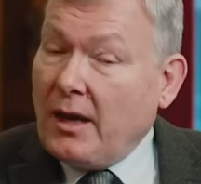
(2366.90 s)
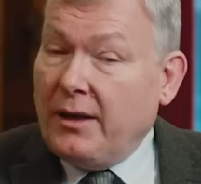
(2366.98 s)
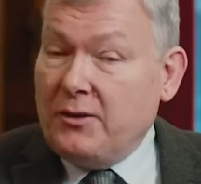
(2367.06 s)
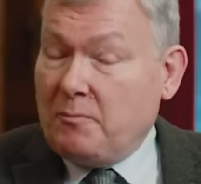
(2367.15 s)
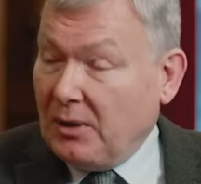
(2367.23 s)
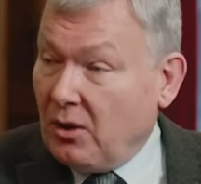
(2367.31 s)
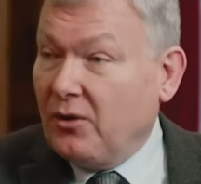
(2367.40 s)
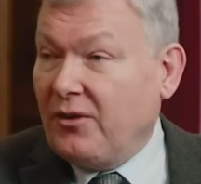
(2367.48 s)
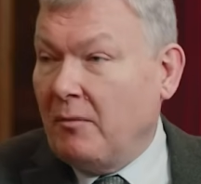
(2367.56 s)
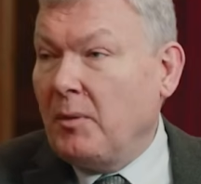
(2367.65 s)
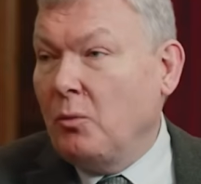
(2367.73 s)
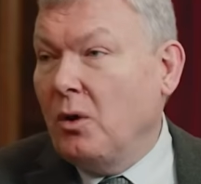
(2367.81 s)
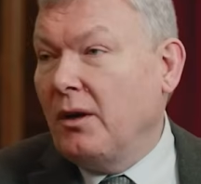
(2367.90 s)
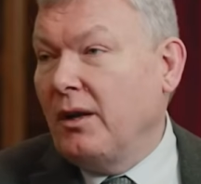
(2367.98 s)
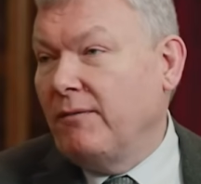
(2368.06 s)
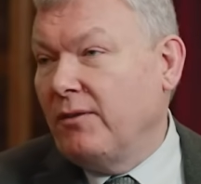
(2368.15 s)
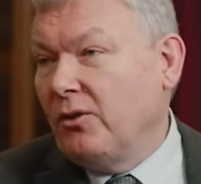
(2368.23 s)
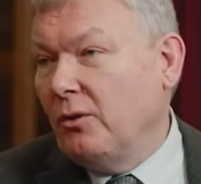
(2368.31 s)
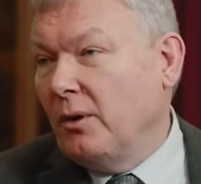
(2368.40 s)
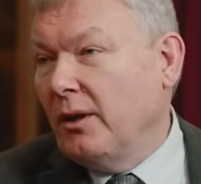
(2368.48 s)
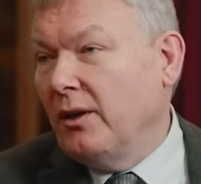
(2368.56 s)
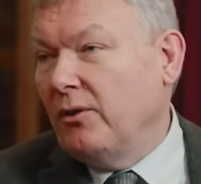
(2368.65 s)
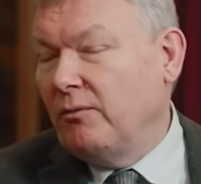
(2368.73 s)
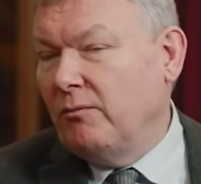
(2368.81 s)
And it's because they've been working for 2
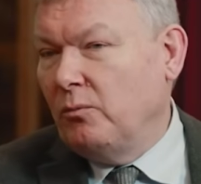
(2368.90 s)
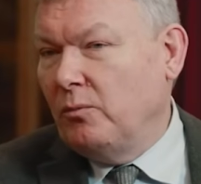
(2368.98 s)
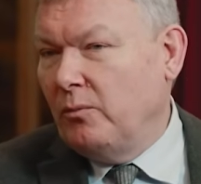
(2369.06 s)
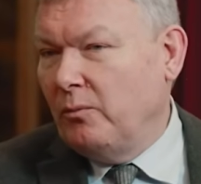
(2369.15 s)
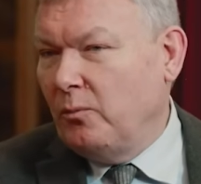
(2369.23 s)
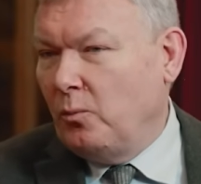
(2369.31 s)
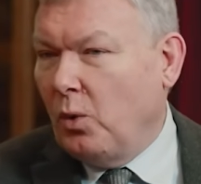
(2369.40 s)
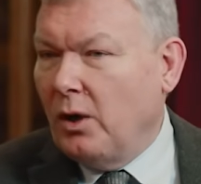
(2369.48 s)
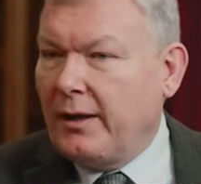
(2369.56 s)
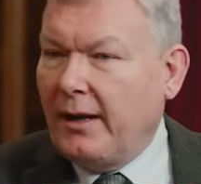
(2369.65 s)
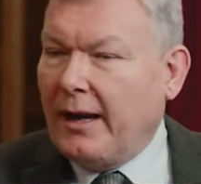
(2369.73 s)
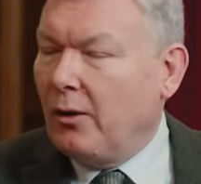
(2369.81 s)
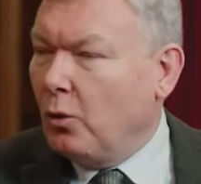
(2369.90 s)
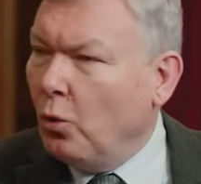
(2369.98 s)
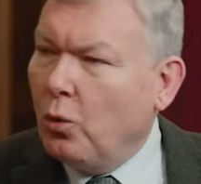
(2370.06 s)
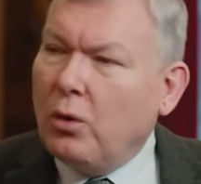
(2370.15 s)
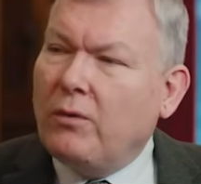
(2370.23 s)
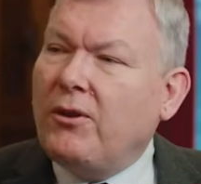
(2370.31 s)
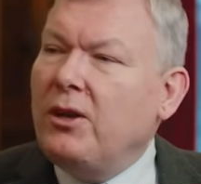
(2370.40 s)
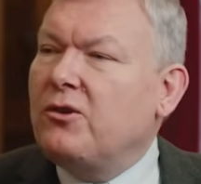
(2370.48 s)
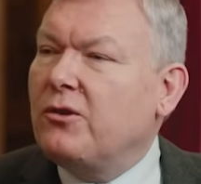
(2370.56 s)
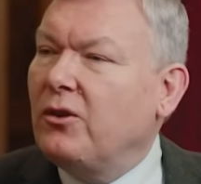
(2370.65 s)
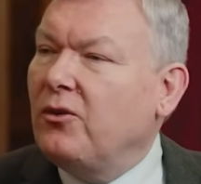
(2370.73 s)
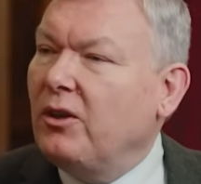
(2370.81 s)
years, working out all of the
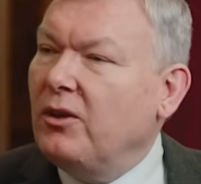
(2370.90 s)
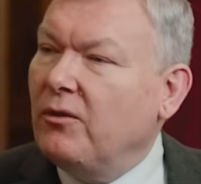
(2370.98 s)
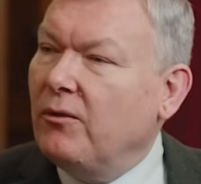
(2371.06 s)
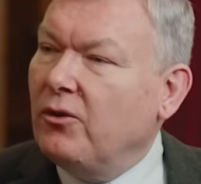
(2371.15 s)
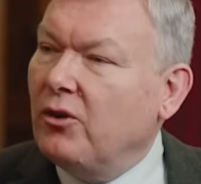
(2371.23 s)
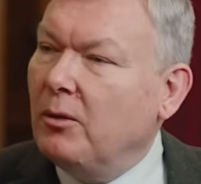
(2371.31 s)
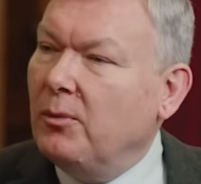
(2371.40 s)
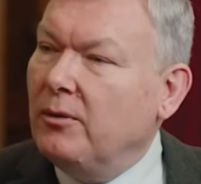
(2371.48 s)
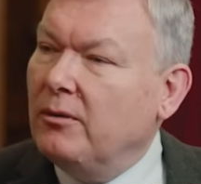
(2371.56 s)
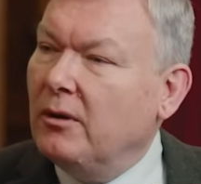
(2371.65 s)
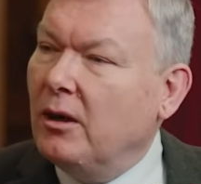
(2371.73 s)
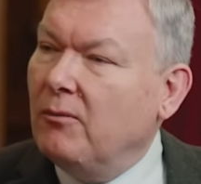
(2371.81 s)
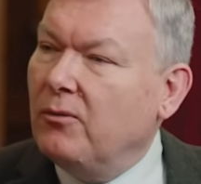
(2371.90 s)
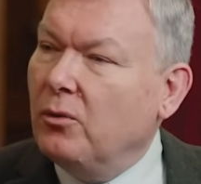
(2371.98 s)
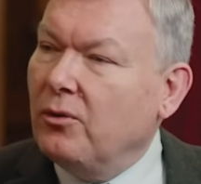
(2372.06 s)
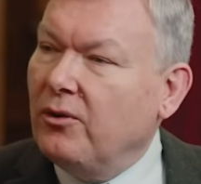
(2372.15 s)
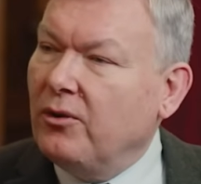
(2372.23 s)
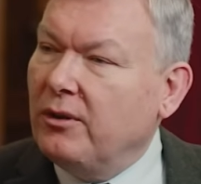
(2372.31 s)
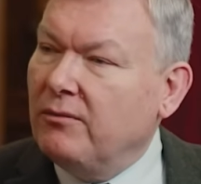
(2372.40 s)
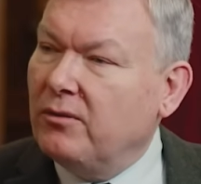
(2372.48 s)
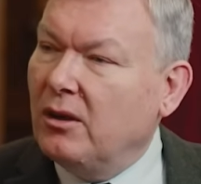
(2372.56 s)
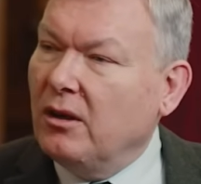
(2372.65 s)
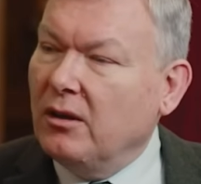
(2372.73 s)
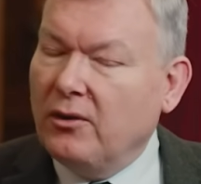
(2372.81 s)
intricacies of the German armed forces in
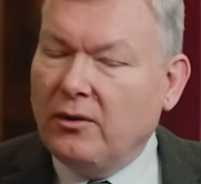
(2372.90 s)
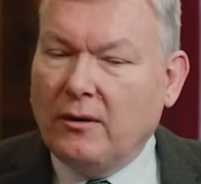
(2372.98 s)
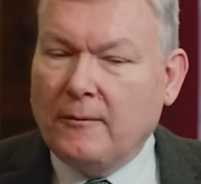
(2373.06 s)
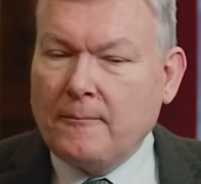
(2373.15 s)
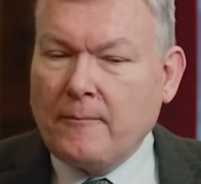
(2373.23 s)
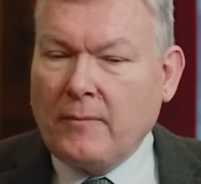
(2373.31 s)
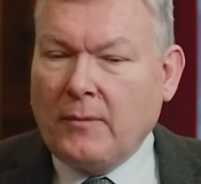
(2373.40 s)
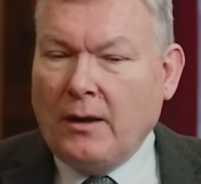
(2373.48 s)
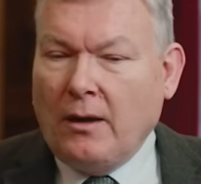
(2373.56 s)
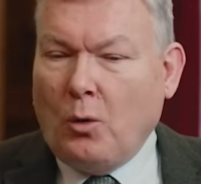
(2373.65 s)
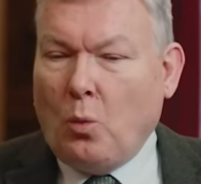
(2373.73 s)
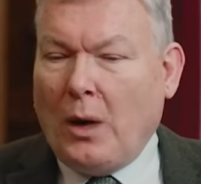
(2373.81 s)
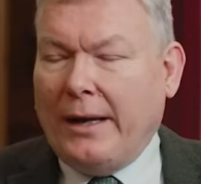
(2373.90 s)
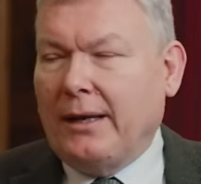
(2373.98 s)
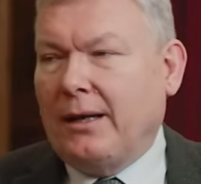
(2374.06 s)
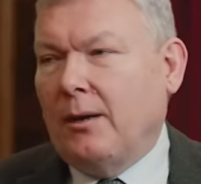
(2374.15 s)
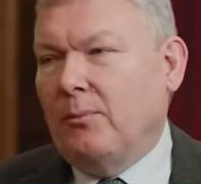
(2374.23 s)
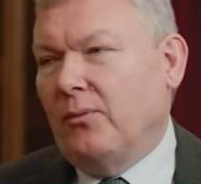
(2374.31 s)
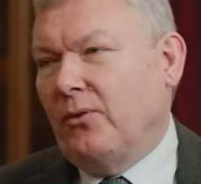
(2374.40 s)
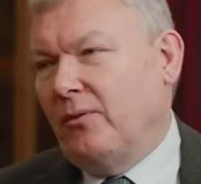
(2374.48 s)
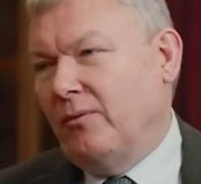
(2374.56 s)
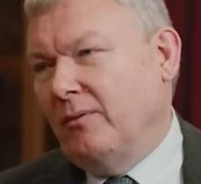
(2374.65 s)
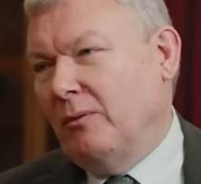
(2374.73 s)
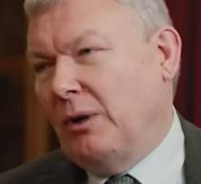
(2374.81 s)
France, that when
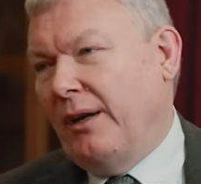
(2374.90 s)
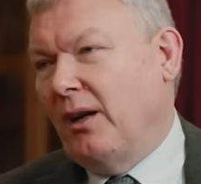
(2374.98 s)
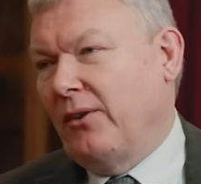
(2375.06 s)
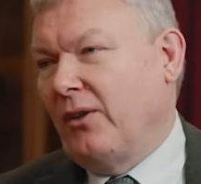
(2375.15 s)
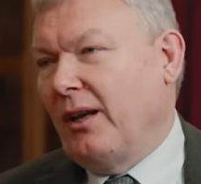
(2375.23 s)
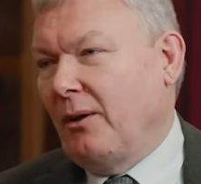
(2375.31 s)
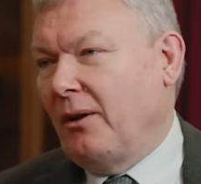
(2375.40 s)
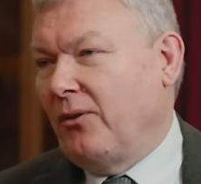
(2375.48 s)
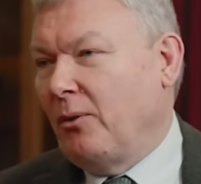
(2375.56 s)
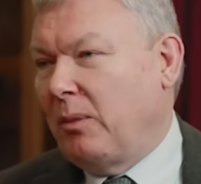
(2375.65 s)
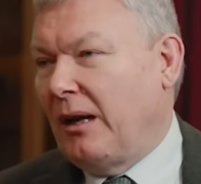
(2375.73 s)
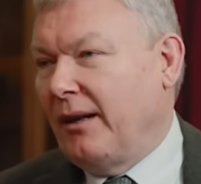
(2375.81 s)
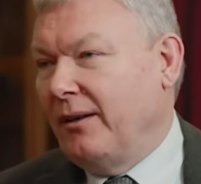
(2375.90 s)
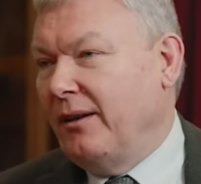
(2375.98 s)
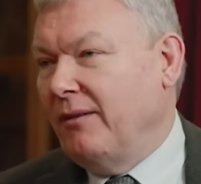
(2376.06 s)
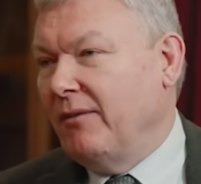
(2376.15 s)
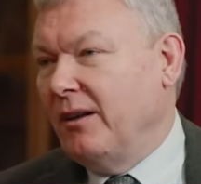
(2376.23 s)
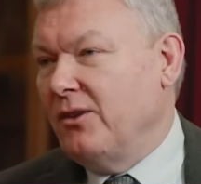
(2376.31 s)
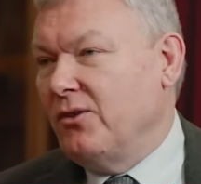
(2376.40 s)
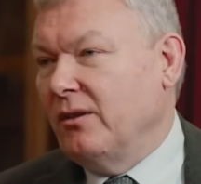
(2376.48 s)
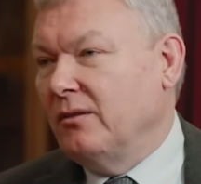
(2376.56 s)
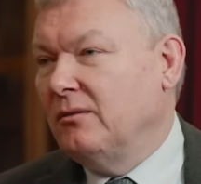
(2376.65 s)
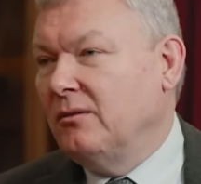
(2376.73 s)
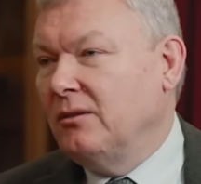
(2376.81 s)
Eisenhower has to plan an
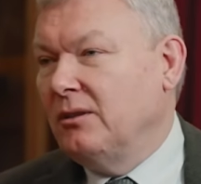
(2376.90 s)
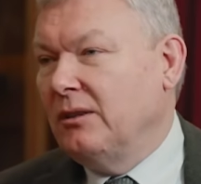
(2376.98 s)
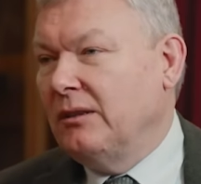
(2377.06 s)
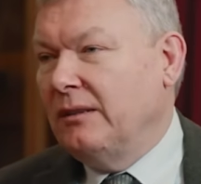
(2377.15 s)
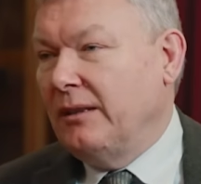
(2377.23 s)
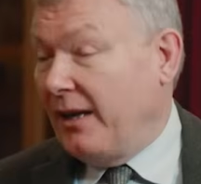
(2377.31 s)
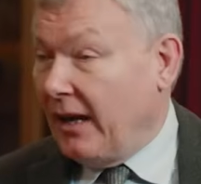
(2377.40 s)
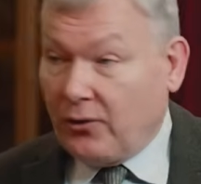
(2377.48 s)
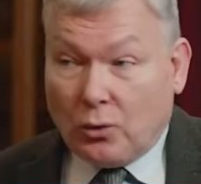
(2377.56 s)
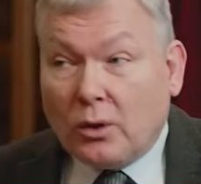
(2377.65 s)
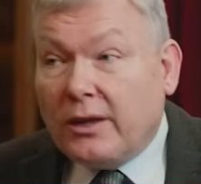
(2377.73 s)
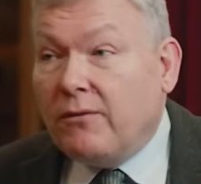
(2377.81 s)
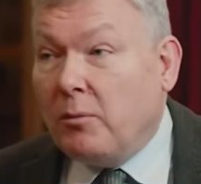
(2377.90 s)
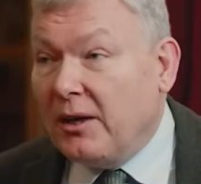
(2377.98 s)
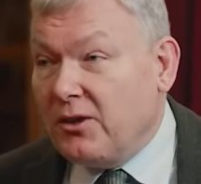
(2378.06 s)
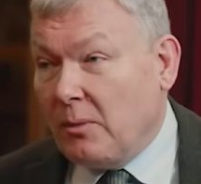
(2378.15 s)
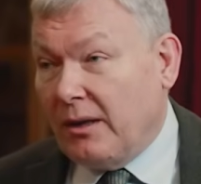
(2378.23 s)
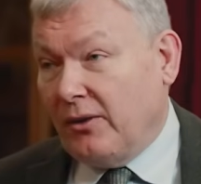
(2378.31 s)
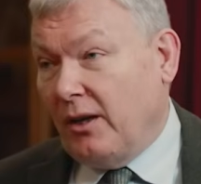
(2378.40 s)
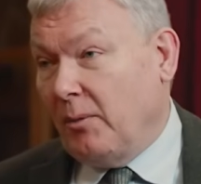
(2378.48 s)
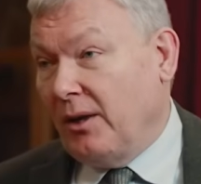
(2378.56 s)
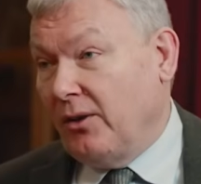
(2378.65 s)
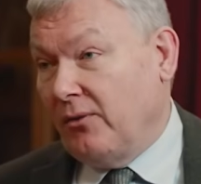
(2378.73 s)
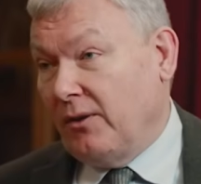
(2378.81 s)
invasion, he has all the information about his enemy at his